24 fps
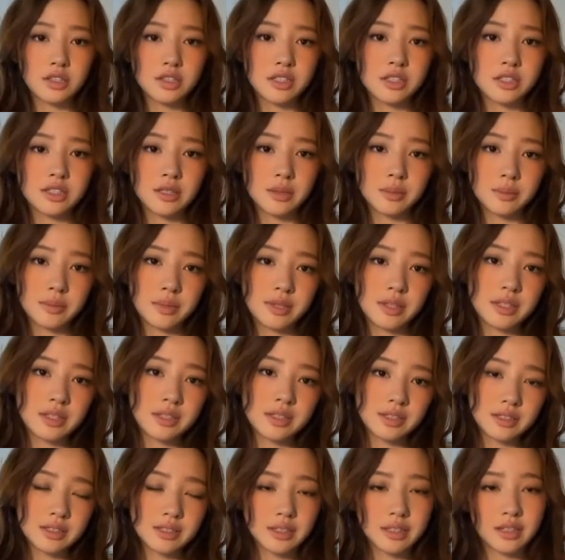age of
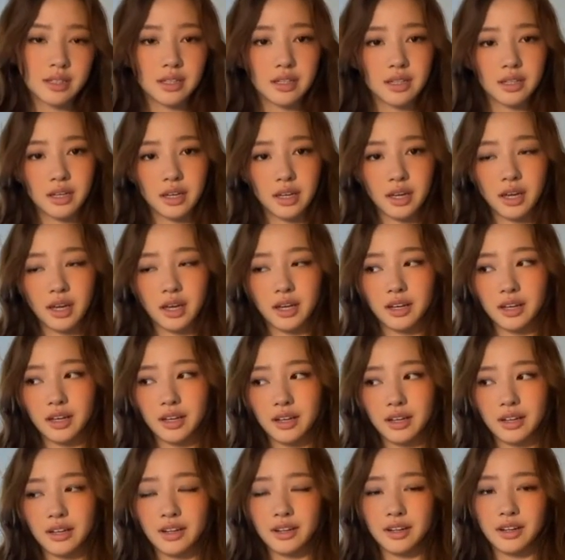pornography look is somewhere between
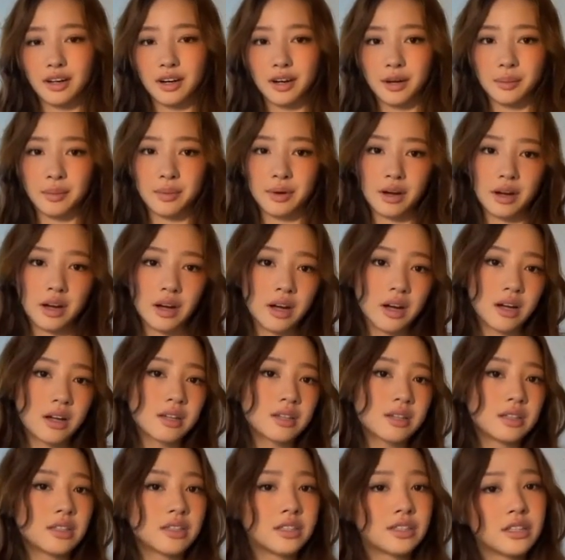like ten and twelve years
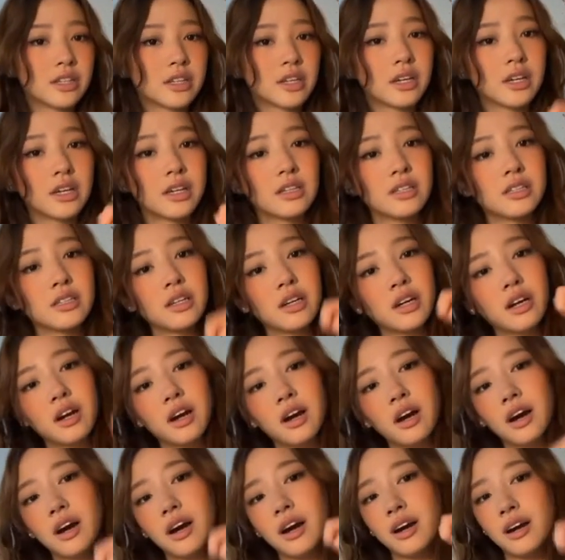old.
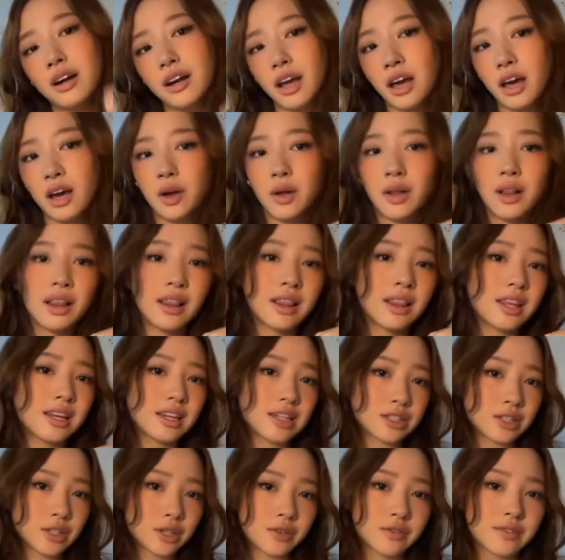Um,
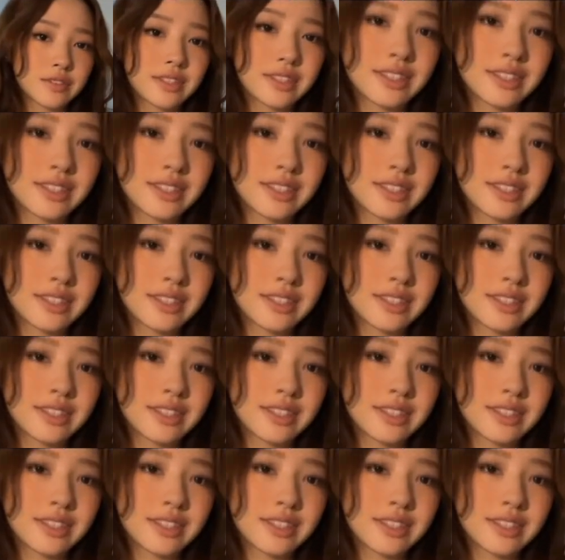the average